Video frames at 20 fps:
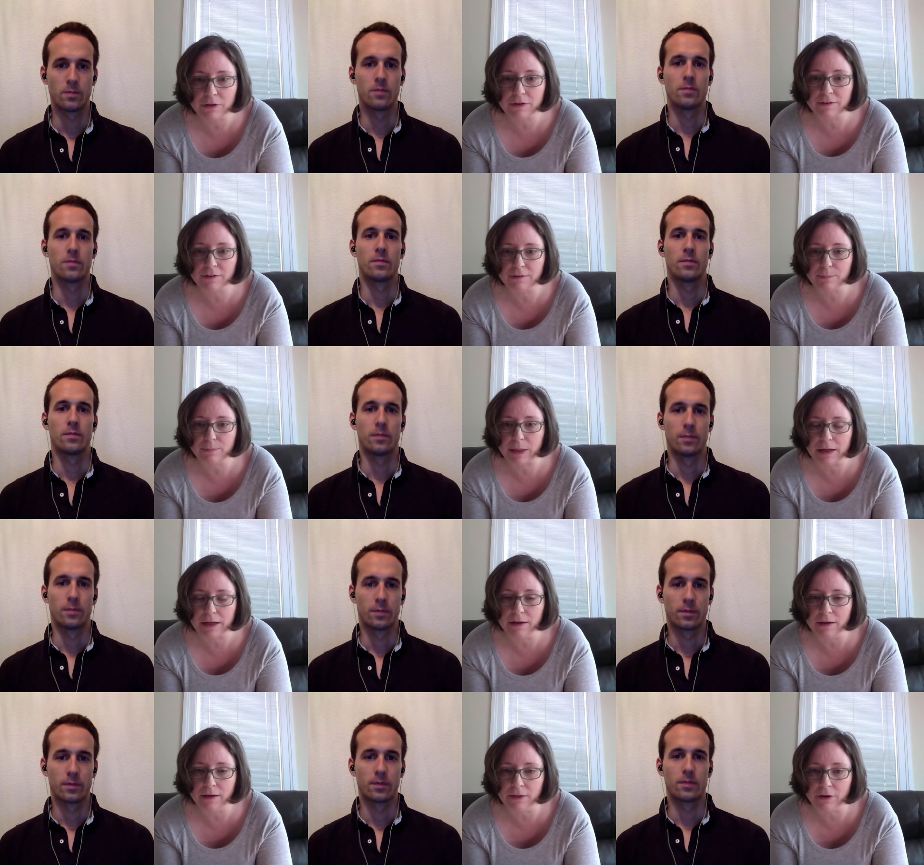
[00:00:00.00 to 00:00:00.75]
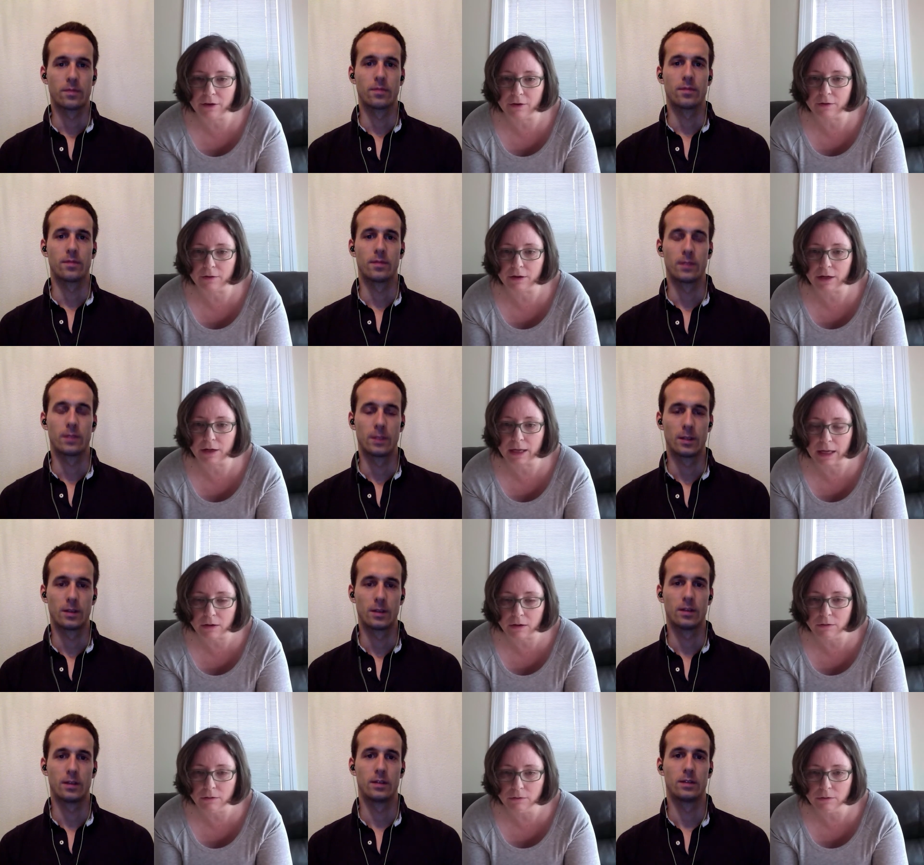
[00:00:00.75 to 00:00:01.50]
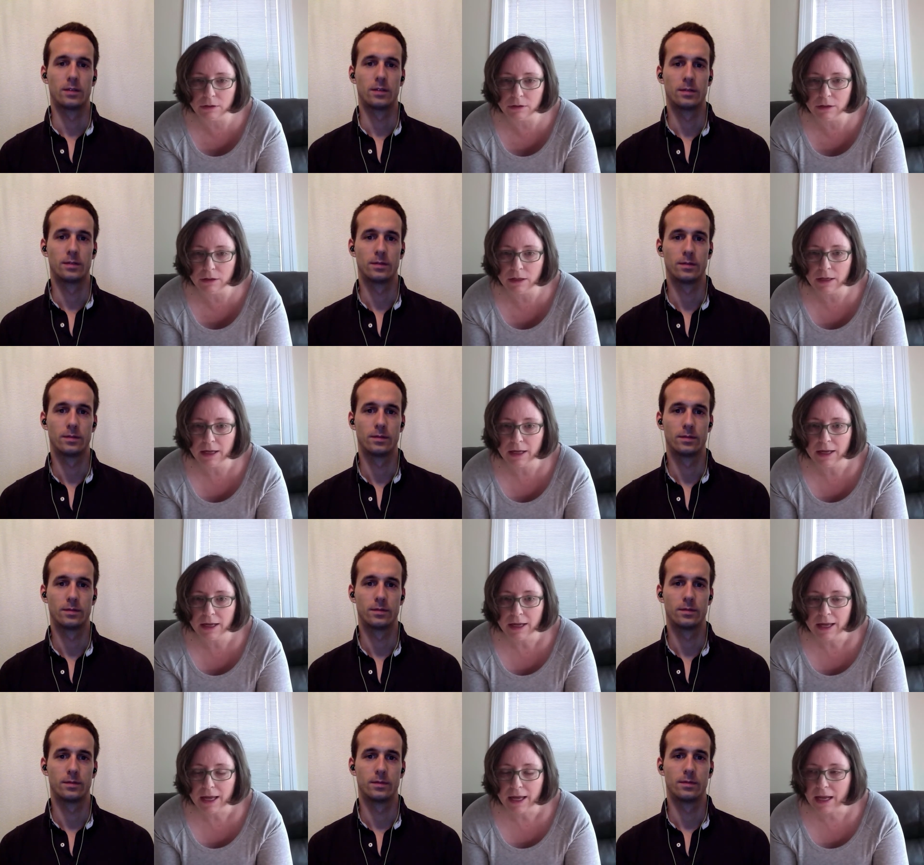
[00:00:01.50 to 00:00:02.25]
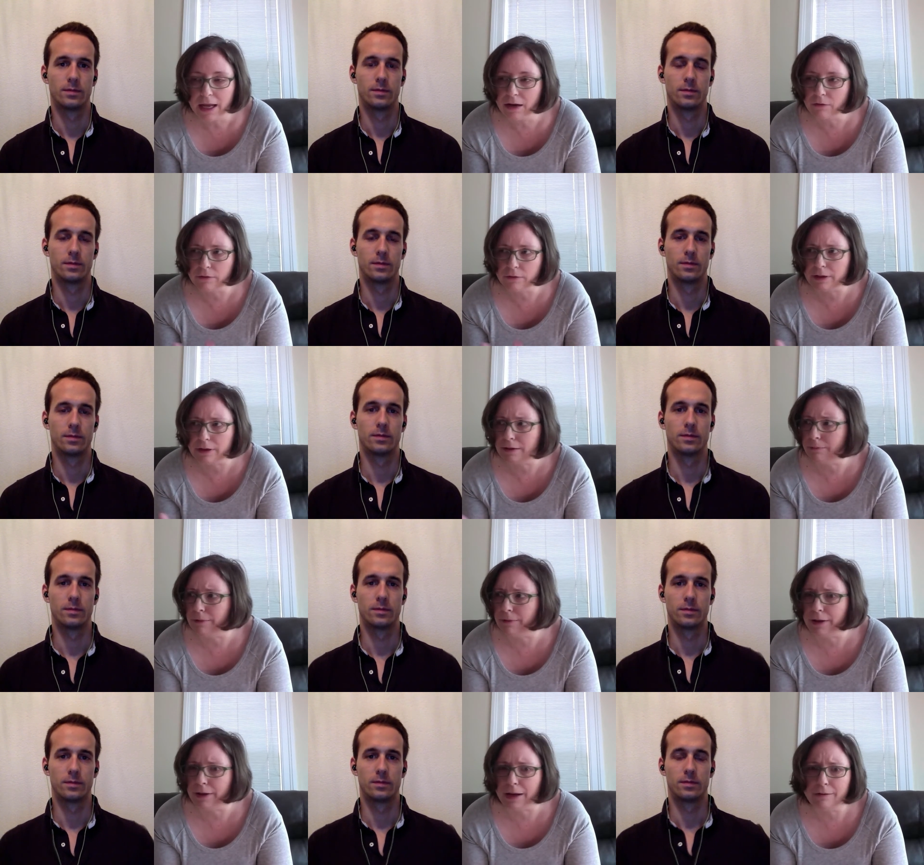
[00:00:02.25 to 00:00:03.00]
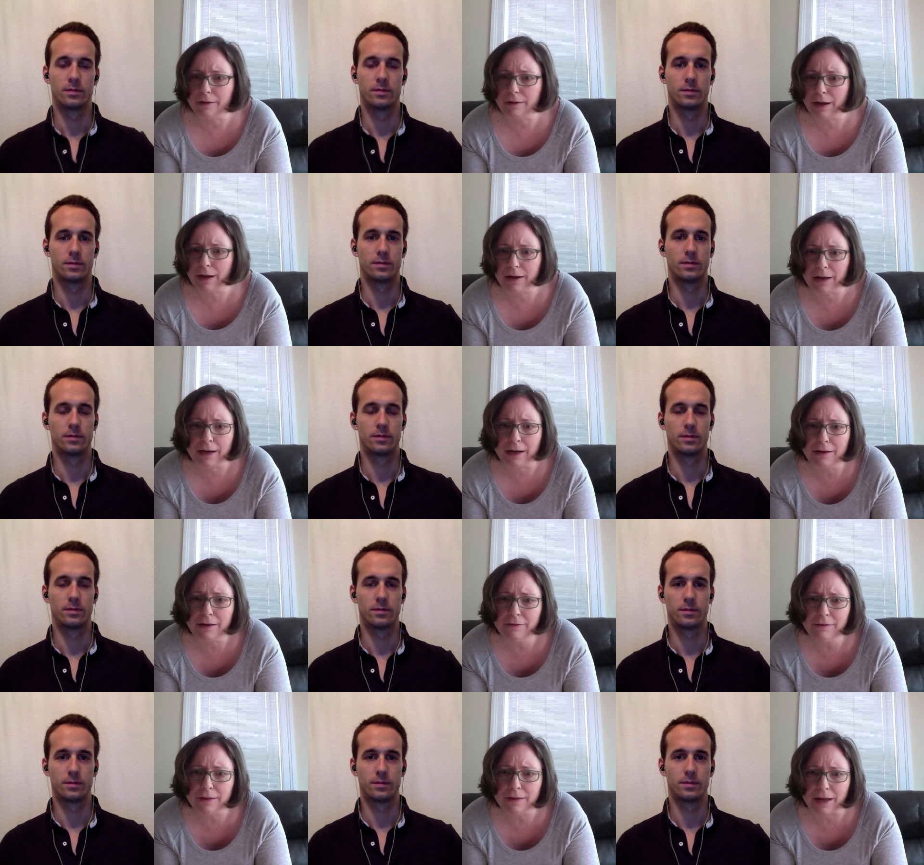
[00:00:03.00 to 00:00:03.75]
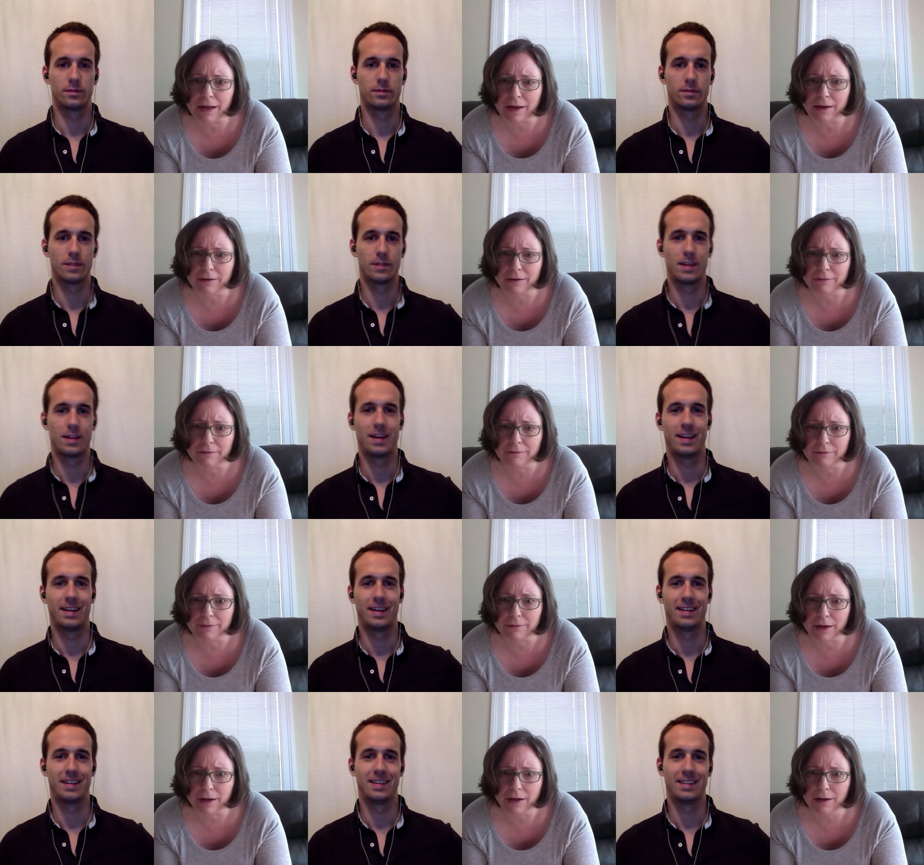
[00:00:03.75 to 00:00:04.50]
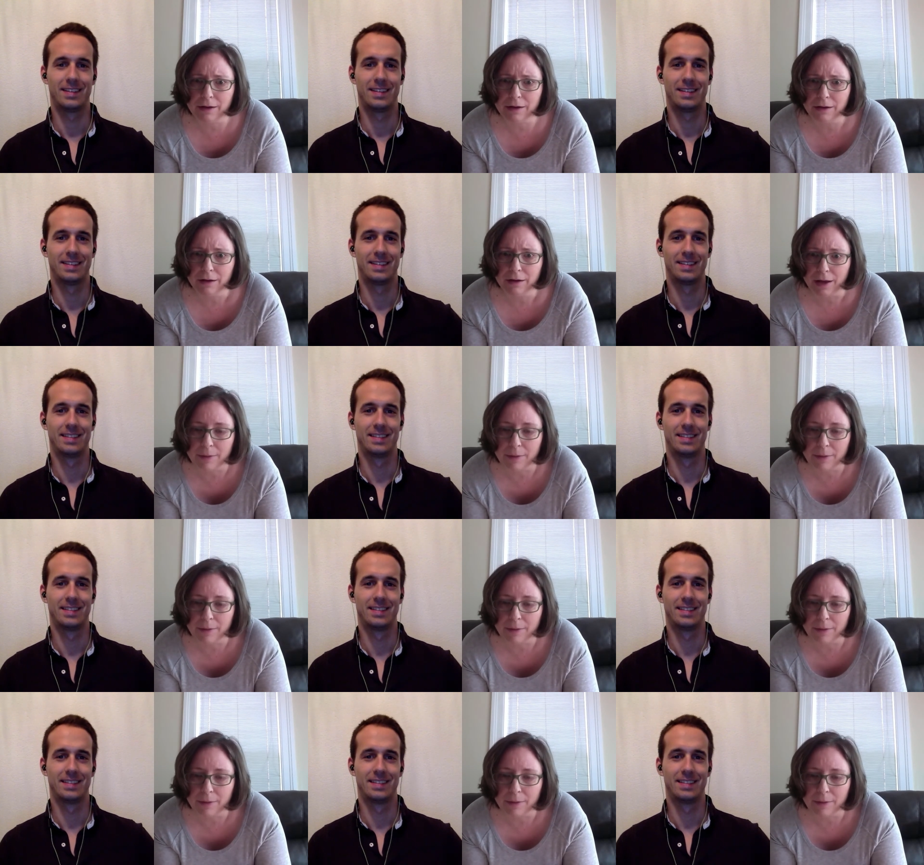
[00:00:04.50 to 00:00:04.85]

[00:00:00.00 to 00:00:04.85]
Speaker 1: going to spend on their account. And I was like, well, I don't know how to answer that, right?